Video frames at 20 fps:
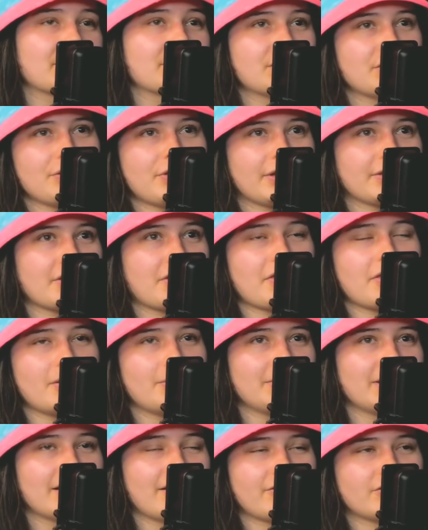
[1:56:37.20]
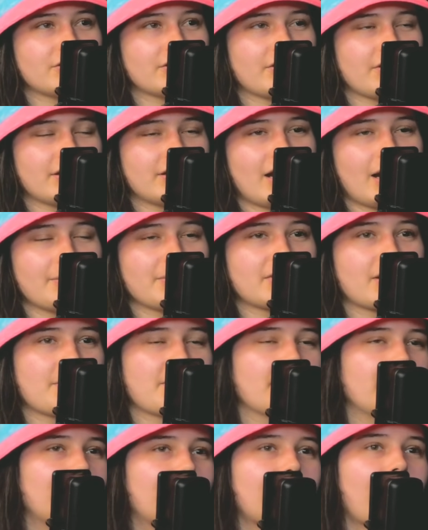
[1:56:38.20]
do you think that they'll be after the time skips?
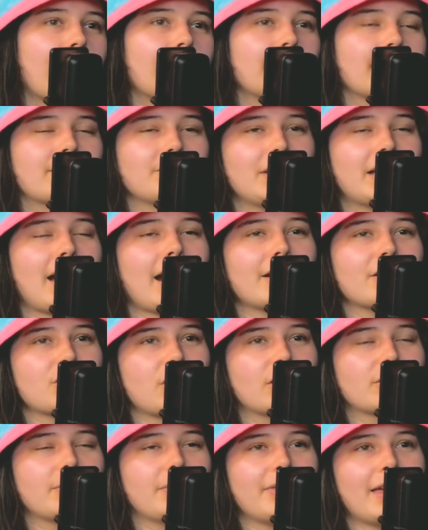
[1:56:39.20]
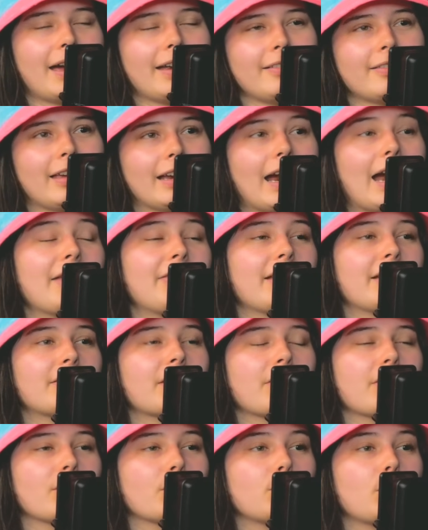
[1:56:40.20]
And we kind of talked about that. It's like, I think
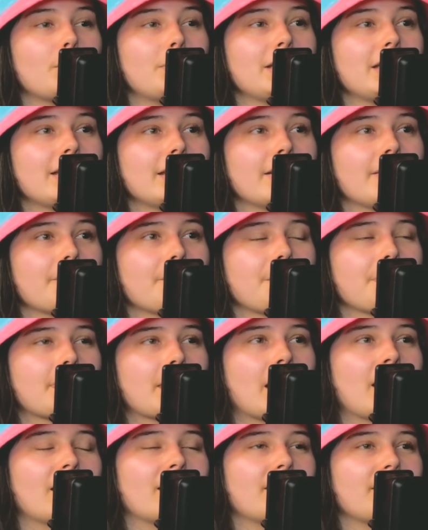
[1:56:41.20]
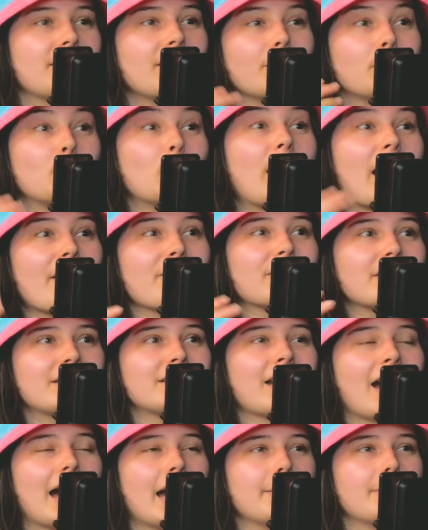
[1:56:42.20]
that we'll have a
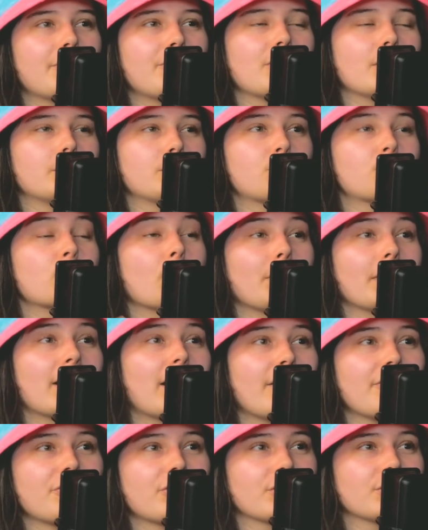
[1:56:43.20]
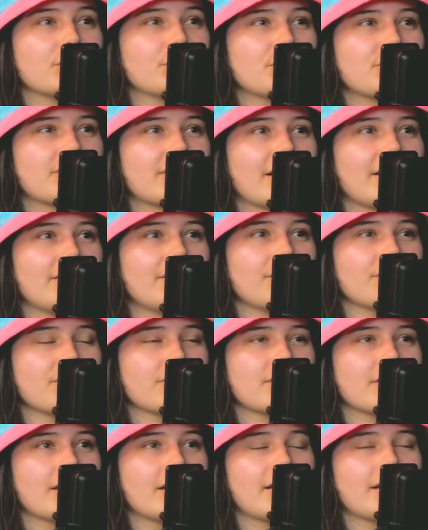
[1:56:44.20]
time of them showing off their new
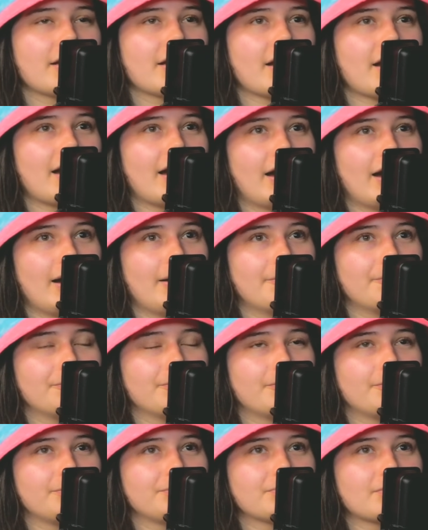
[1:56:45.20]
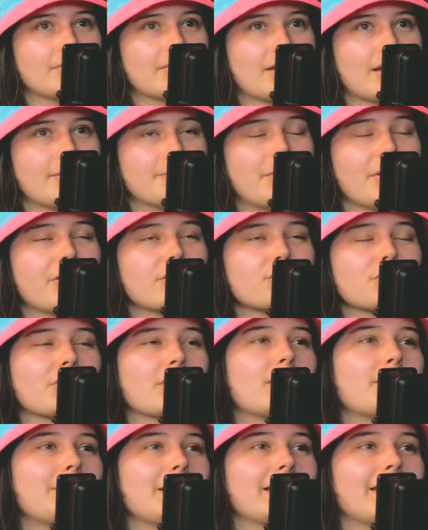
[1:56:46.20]
skills, but they're just
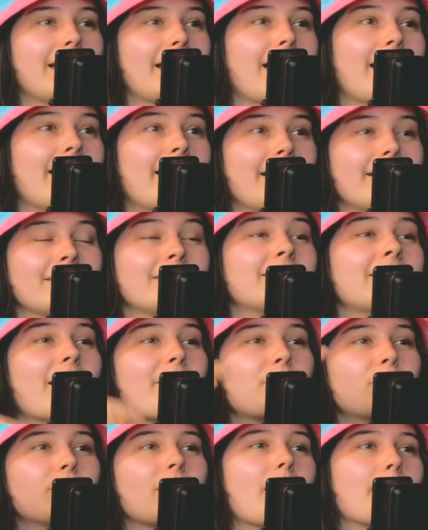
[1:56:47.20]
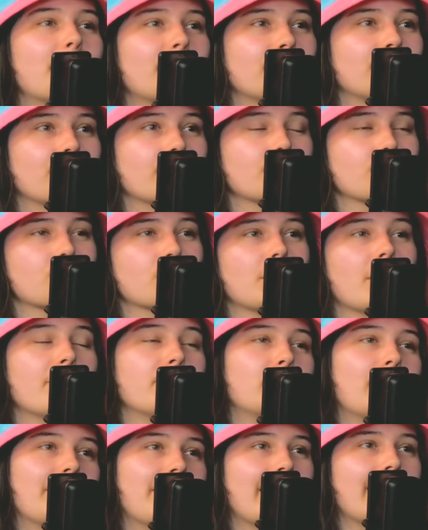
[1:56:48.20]
going to be like a leveled up version of
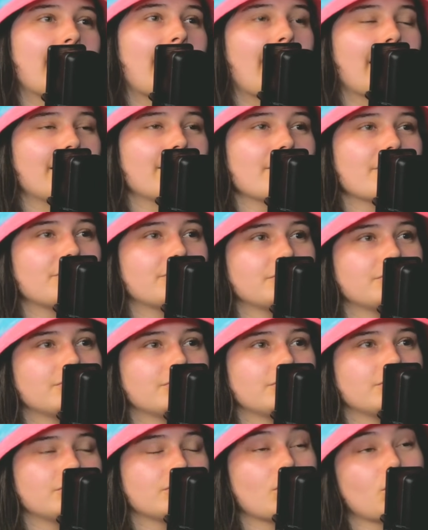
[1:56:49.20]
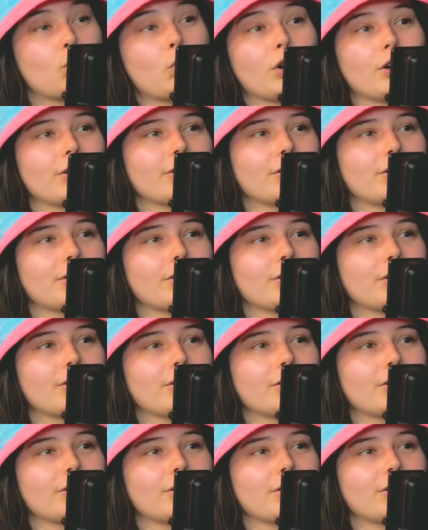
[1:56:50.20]
what they kind of were,